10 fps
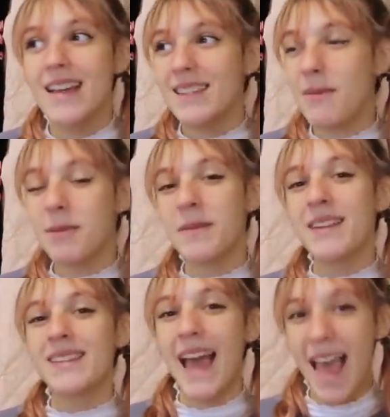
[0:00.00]

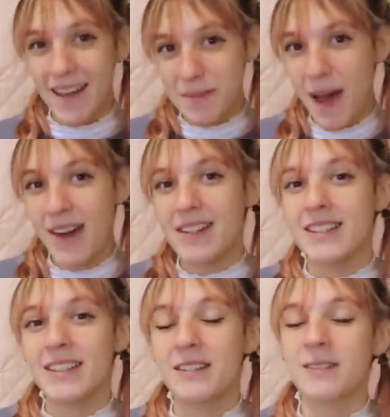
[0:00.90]
supplements, and powders
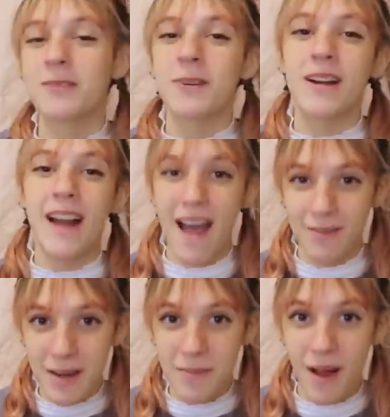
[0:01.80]
to your door
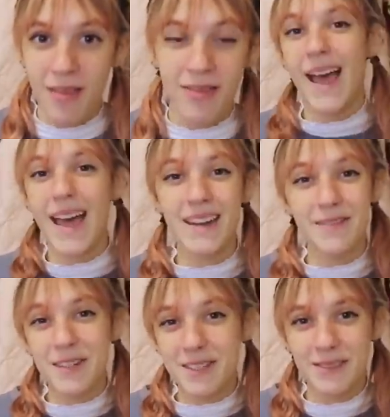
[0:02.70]
every month. And if
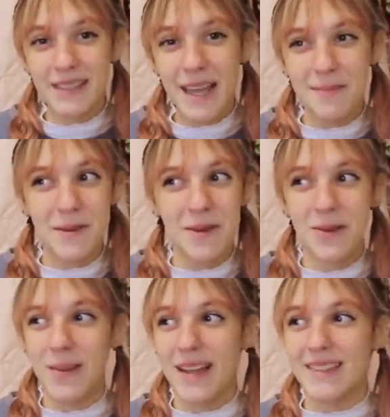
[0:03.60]
you're someone like me
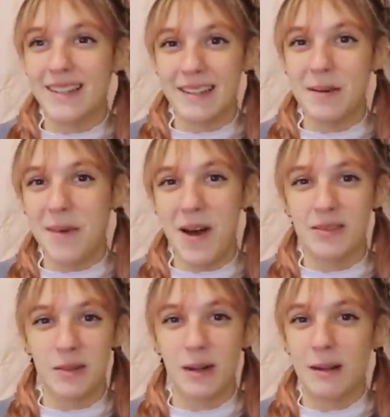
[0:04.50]
who gets a little bit
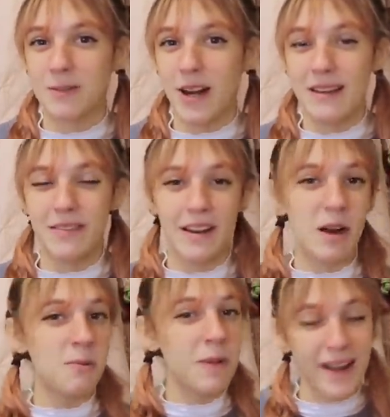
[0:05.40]
overwhelmed trying to figure
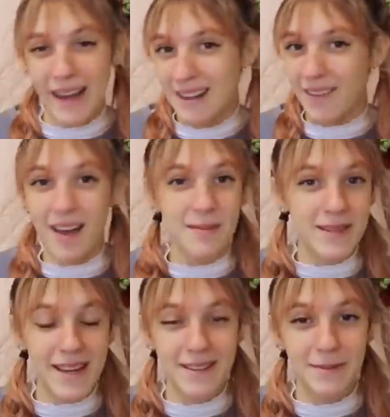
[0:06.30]
out what kind of vitamins
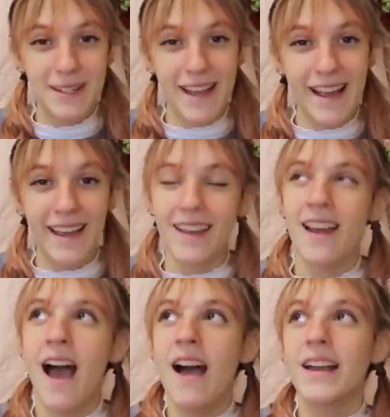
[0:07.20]
I should be taking,
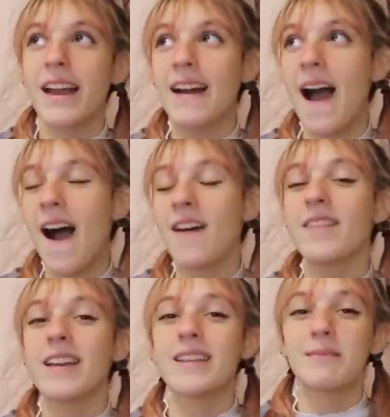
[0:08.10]
Care of
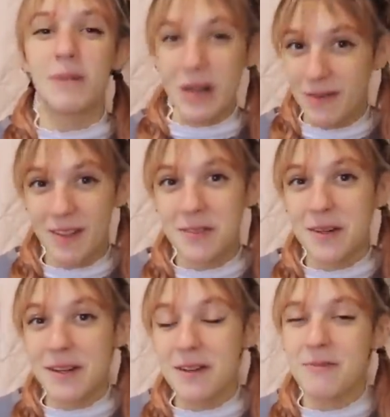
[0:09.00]
is perfect for
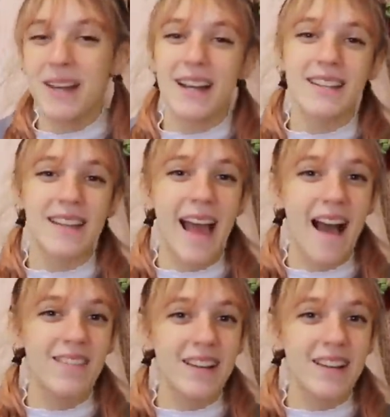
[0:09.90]
you because they have